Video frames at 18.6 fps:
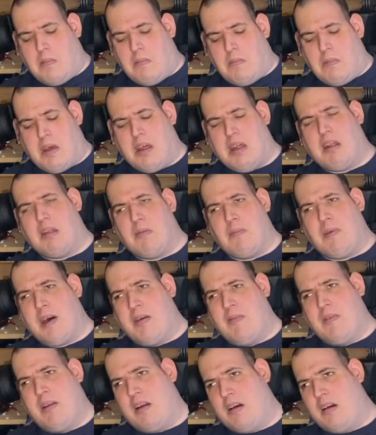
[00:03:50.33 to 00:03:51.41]
But at the
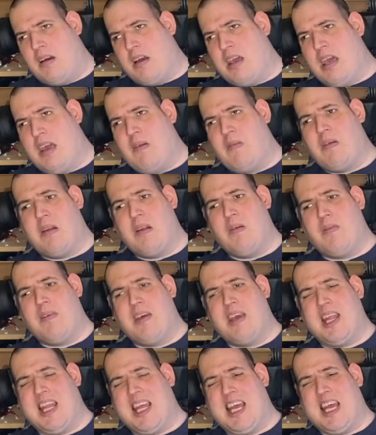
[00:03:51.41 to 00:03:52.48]
moment I'm keeping them
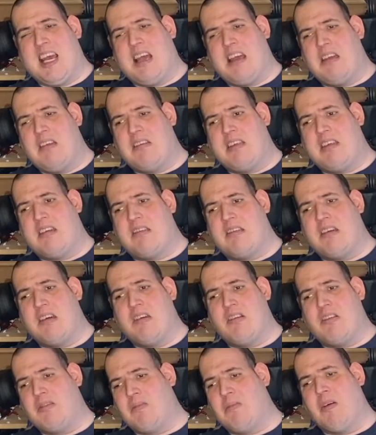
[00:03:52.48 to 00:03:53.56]
in there because they're so
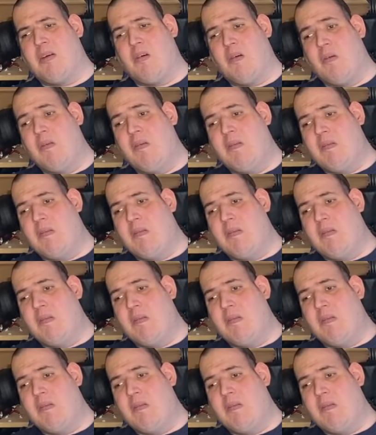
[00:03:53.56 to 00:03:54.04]
small.